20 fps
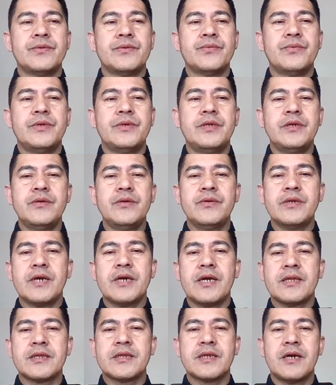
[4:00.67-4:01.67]
We knew
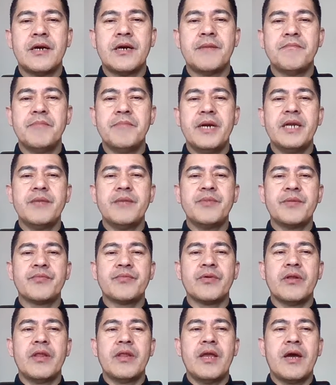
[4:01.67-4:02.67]
that many
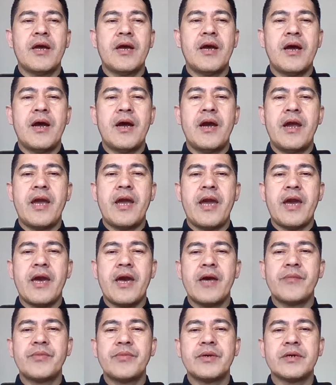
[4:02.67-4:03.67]
people are
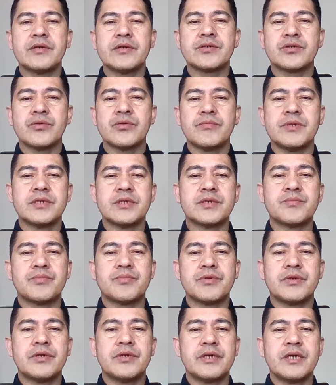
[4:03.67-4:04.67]
having so much
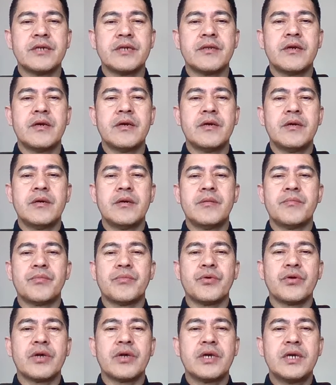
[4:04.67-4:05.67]
burden
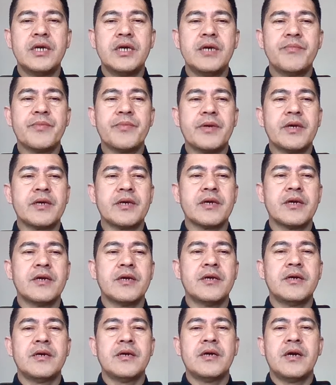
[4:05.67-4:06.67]
for keeping
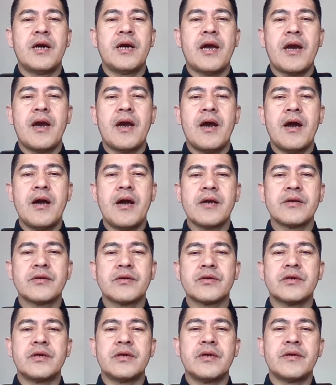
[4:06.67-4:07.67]

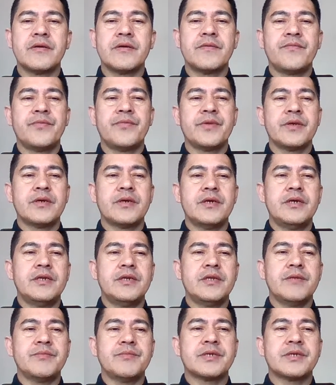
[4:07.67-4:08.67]
anger in
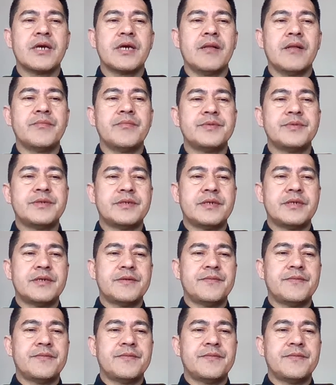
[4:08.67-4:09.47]
themselves.